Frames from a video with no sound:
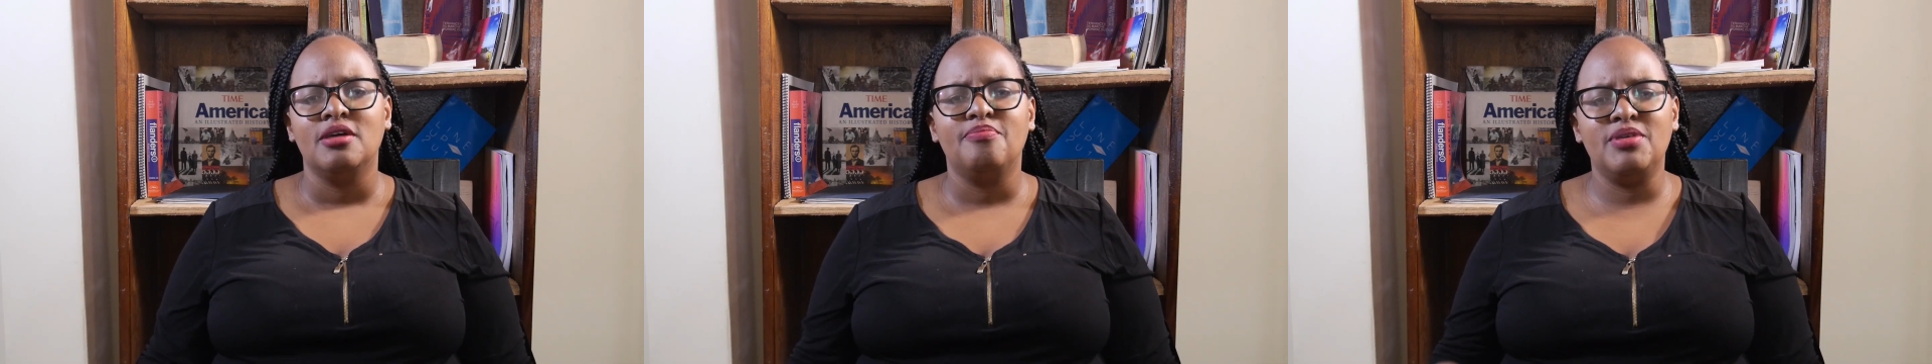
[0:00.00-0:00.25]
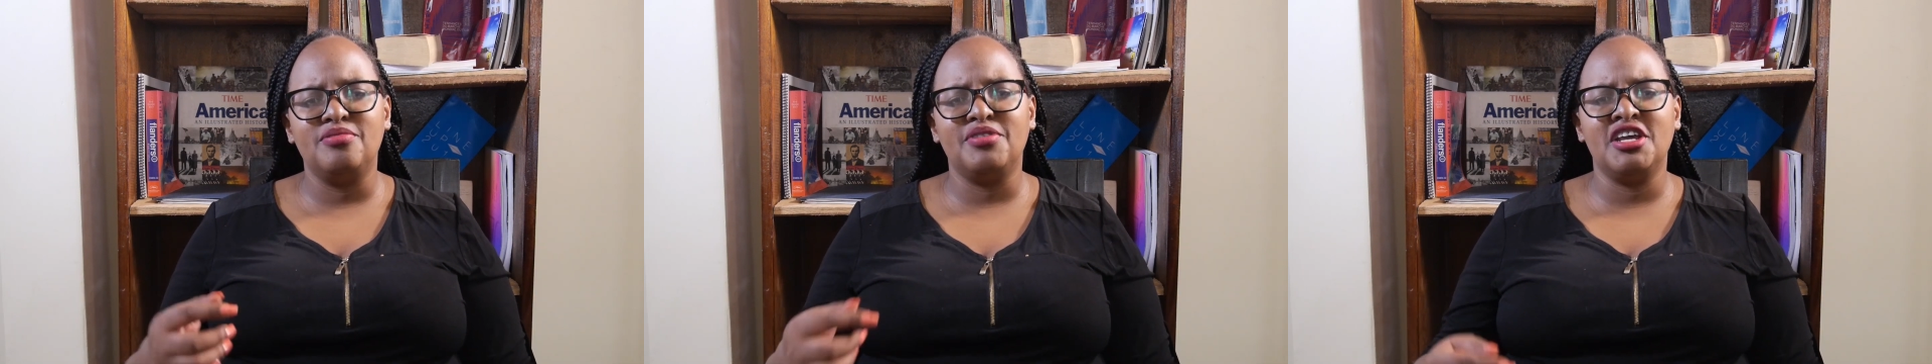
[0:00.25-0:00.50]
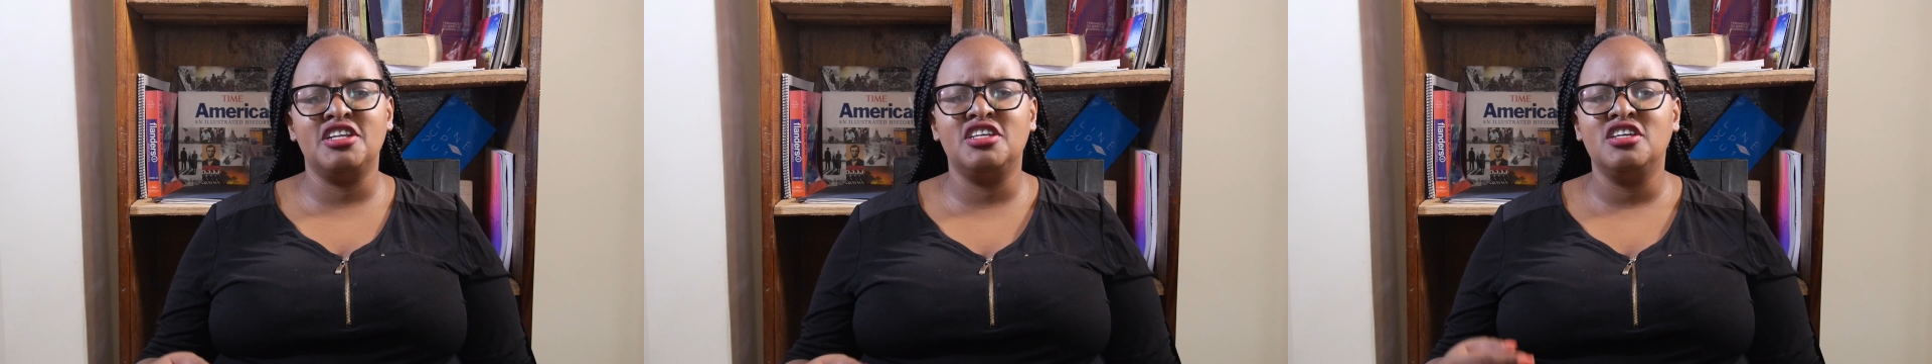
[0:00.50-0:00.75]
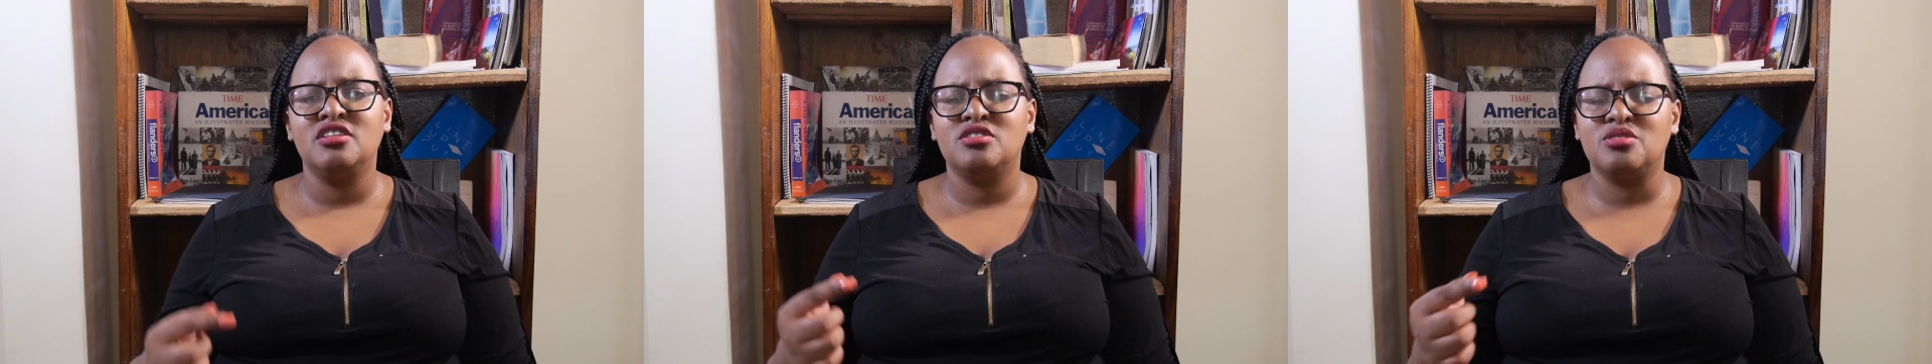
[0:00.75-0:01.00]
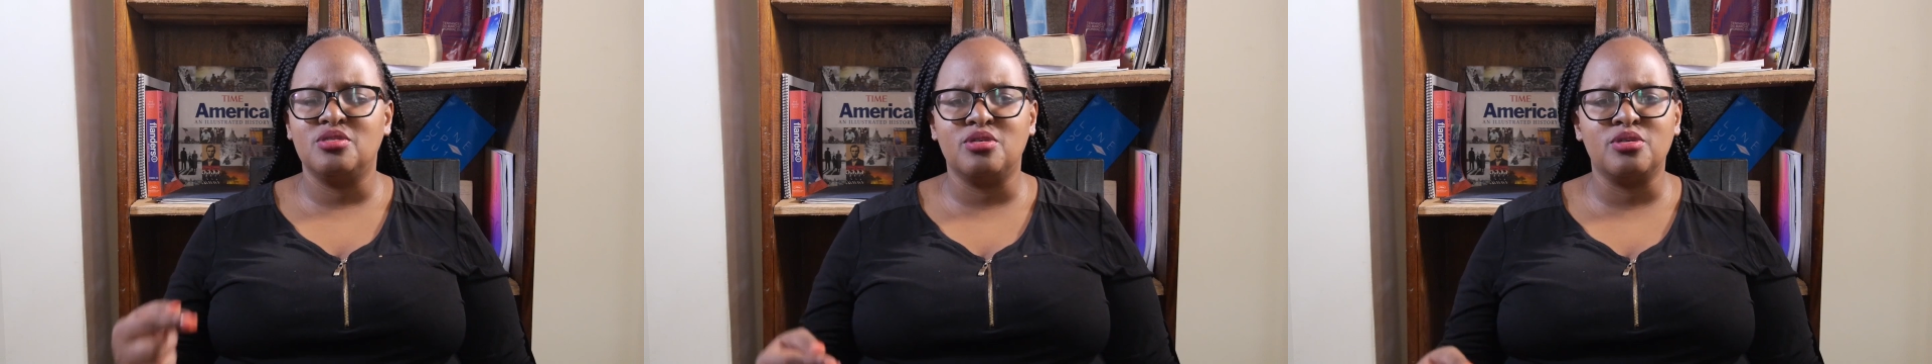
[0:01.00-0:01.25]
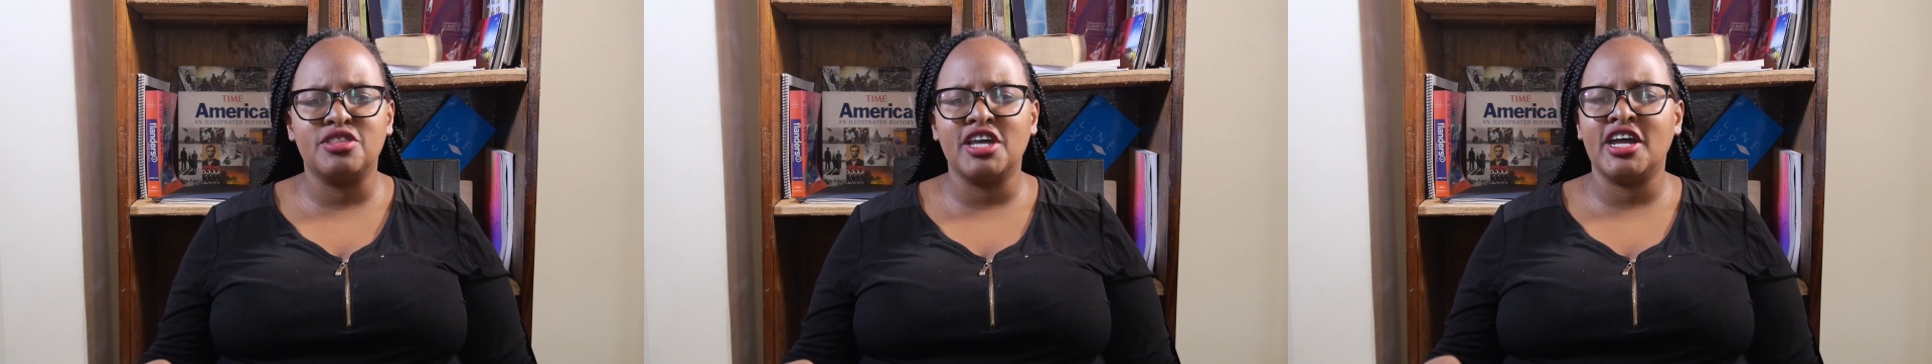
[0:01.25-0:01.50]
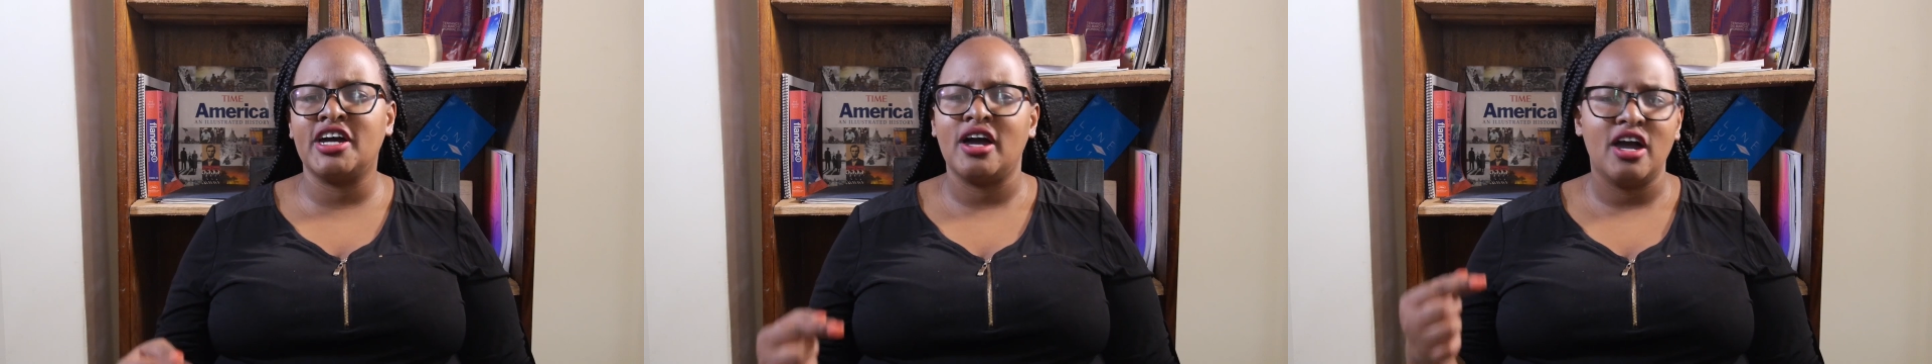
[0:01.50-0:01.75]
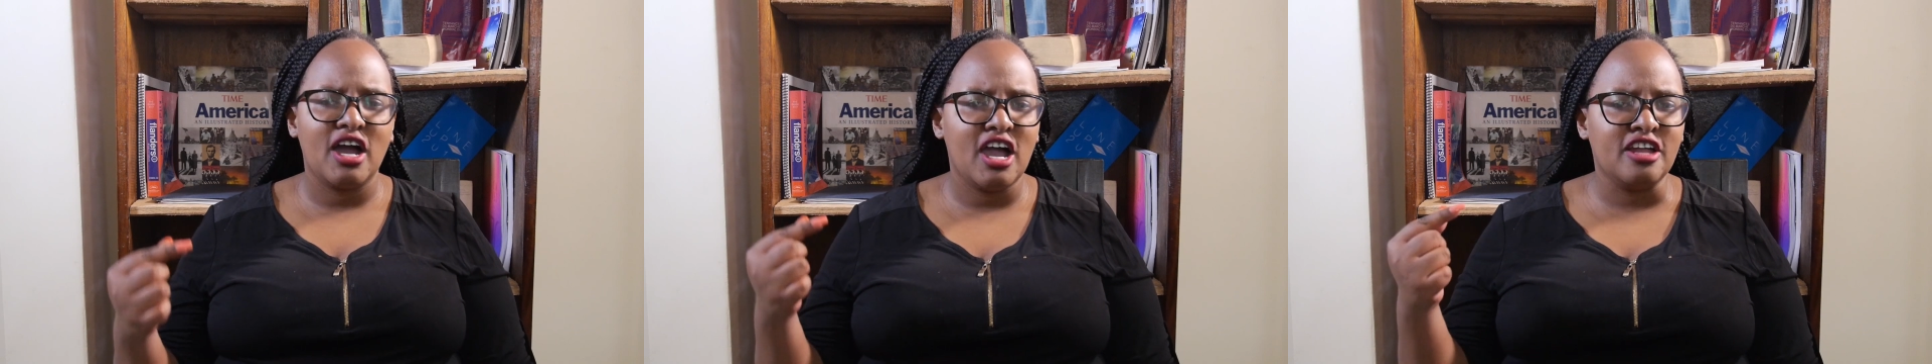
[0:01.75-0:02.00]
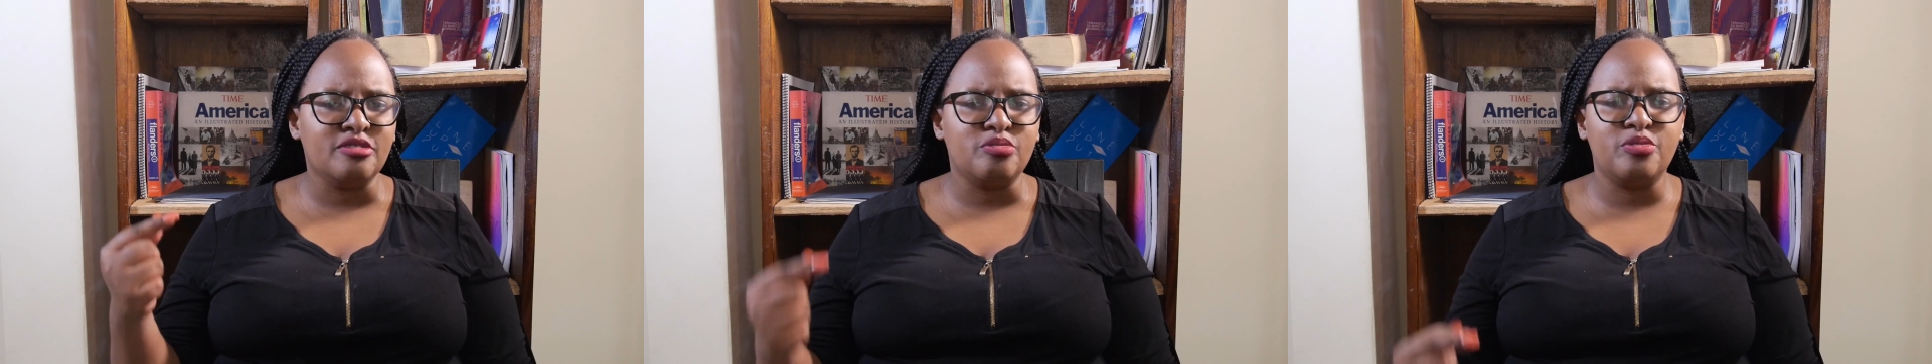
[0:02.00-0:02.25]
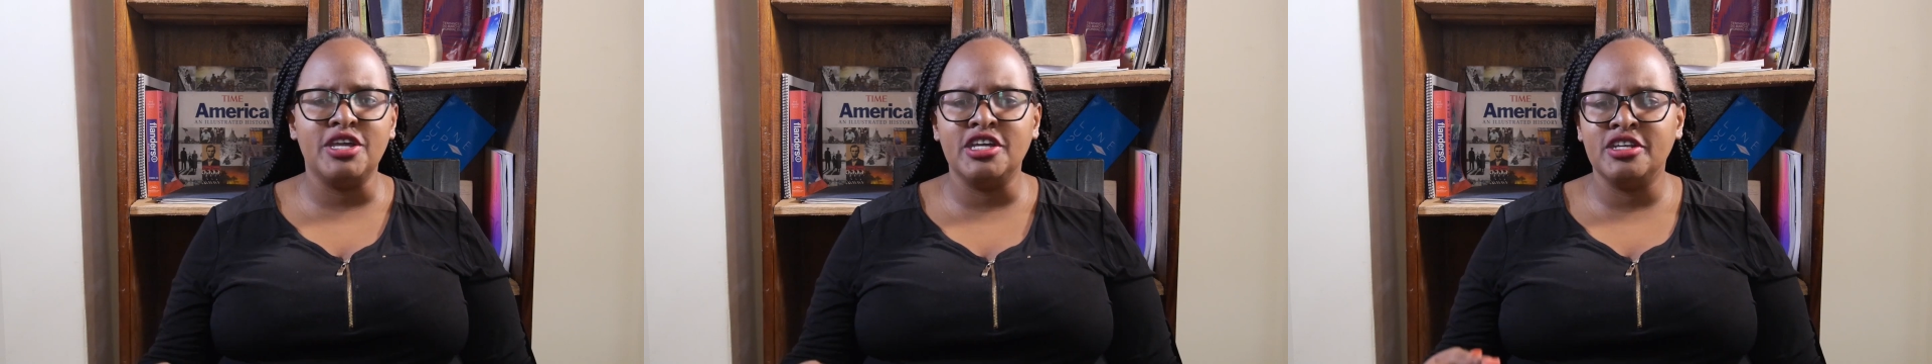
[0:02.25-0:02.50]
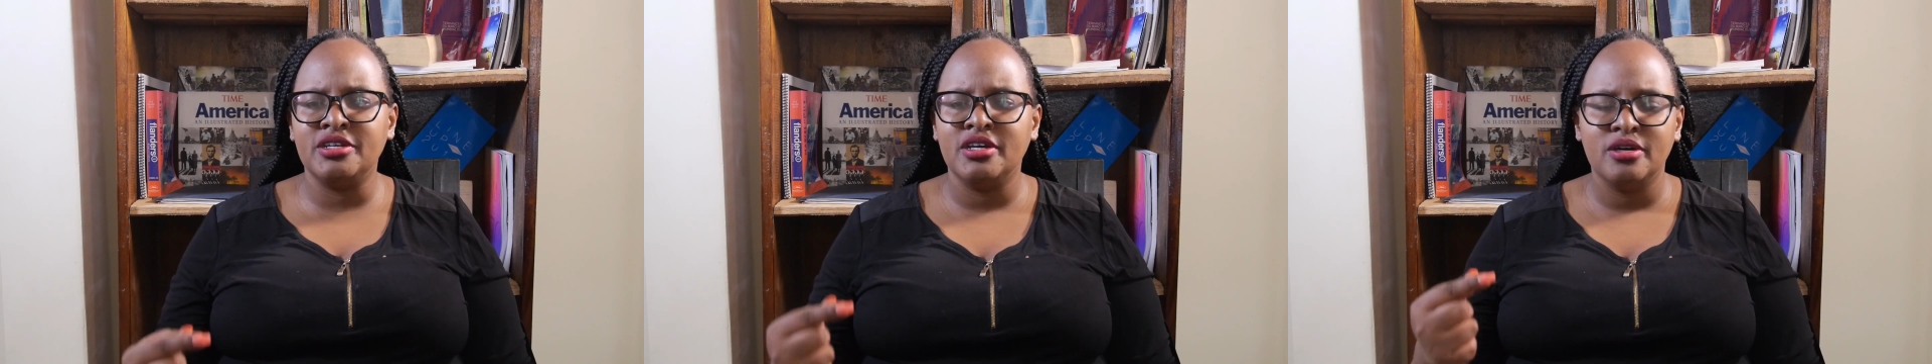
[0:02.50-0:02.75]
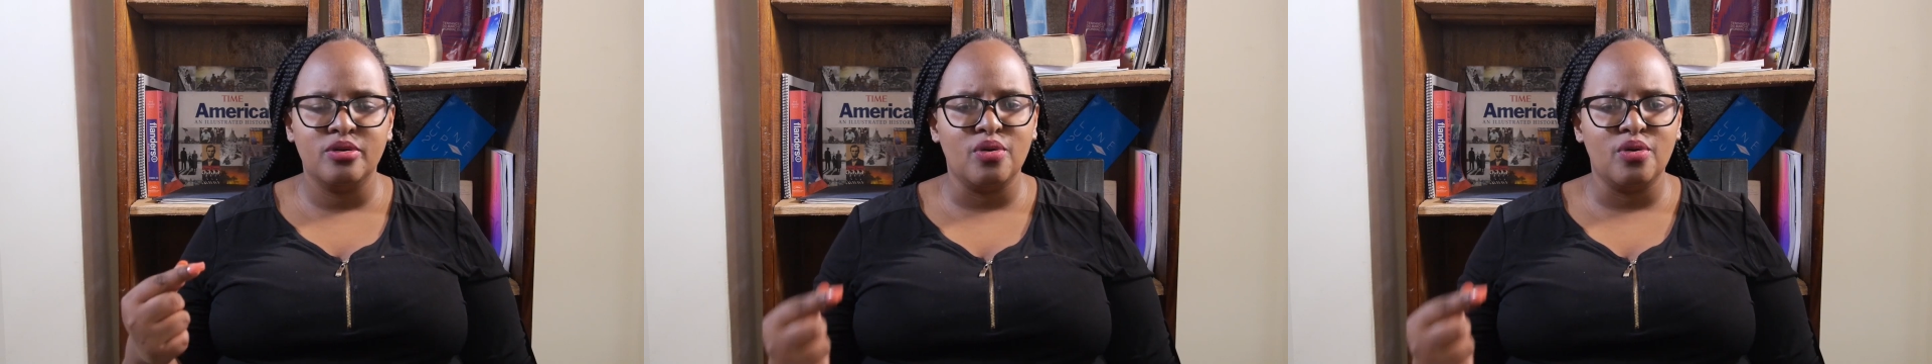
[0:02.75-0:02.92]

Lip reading: Be ready to go there and win.